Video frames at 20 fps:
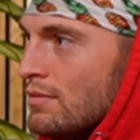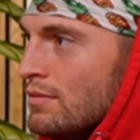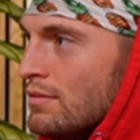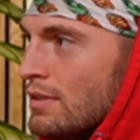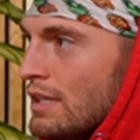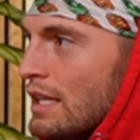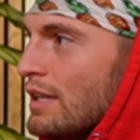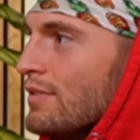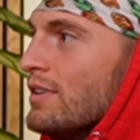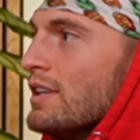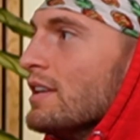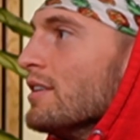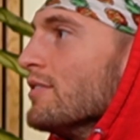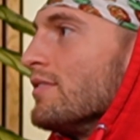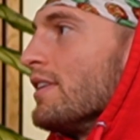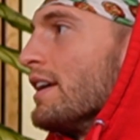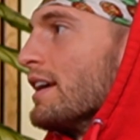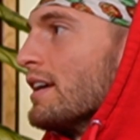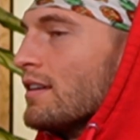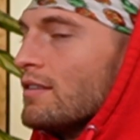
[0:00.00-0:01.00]
Even if,
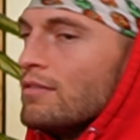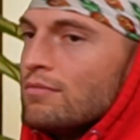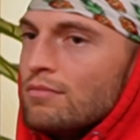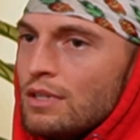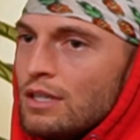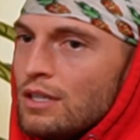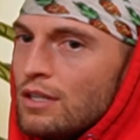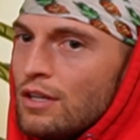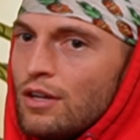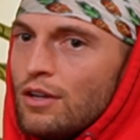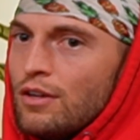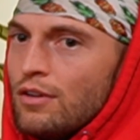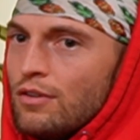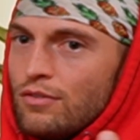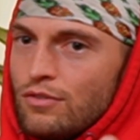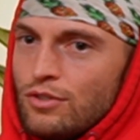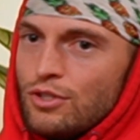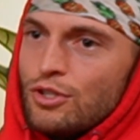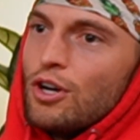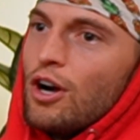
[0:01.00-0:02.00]
like,
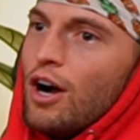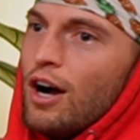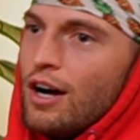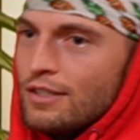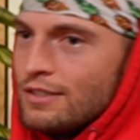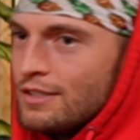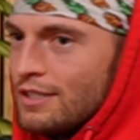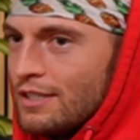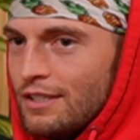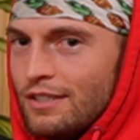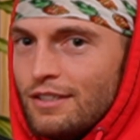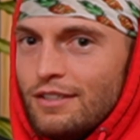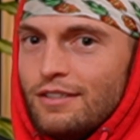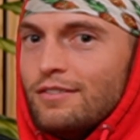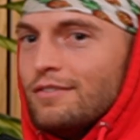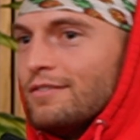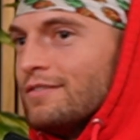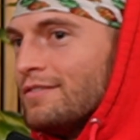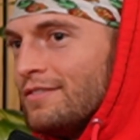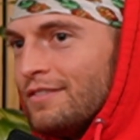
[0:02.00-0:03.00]
your
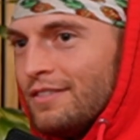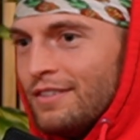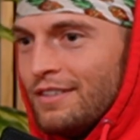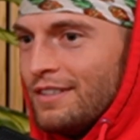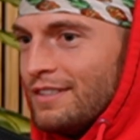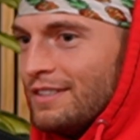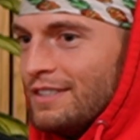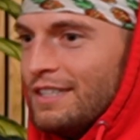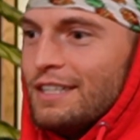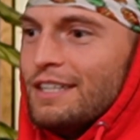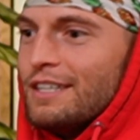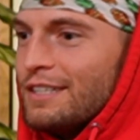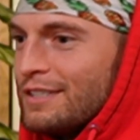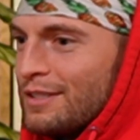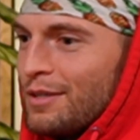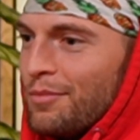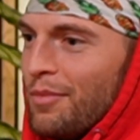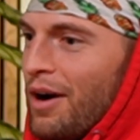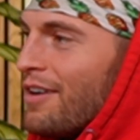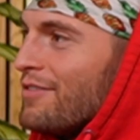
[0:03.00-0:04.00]
auntie did this
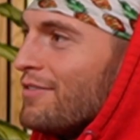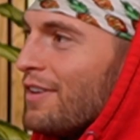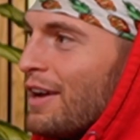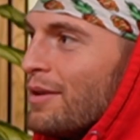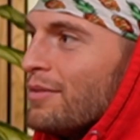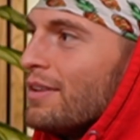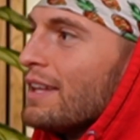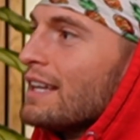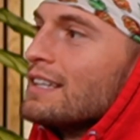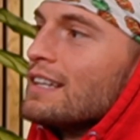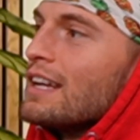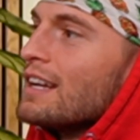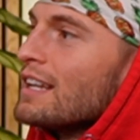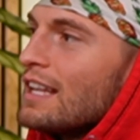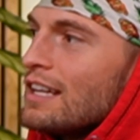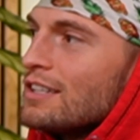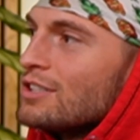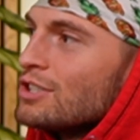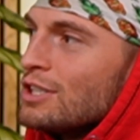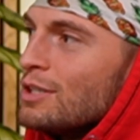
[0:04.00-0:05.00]
to my family, like, none of
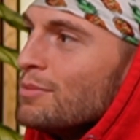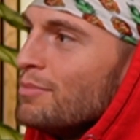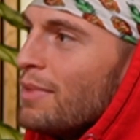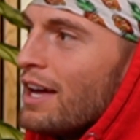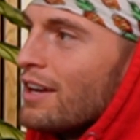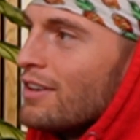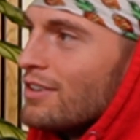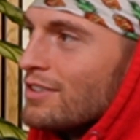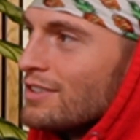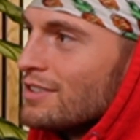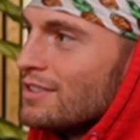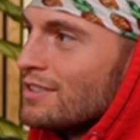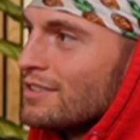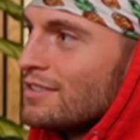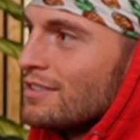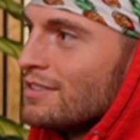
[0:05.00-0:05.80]
that shit matters.